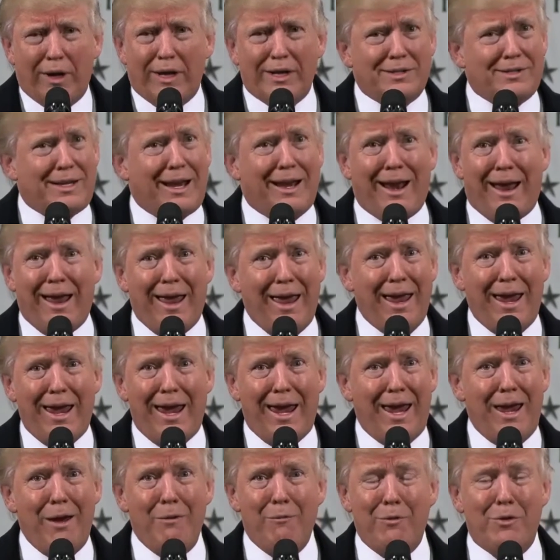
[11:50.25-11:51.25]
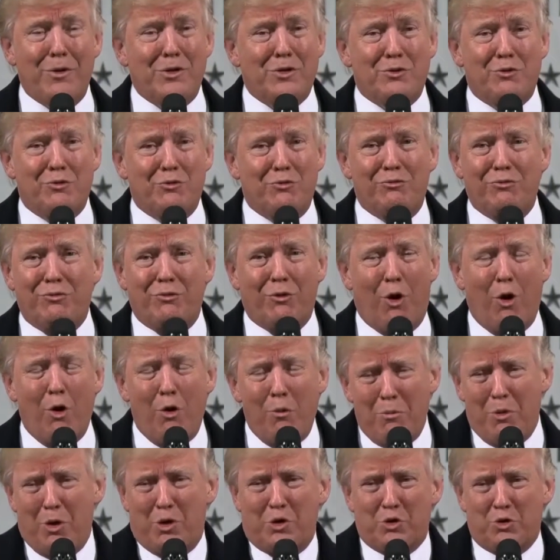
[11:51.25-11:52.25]
I said, it was
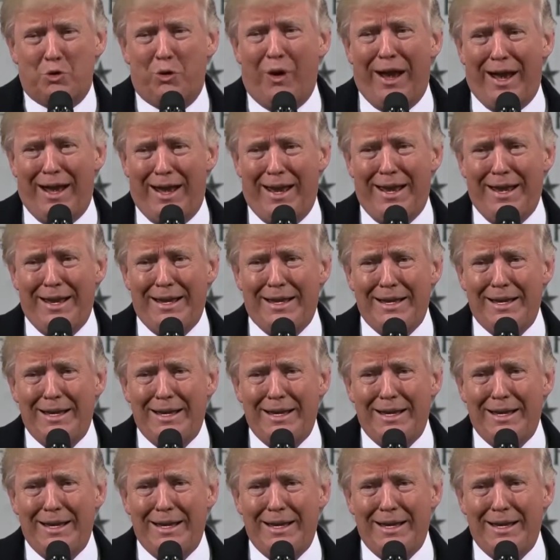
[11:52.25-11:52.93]
almost raining.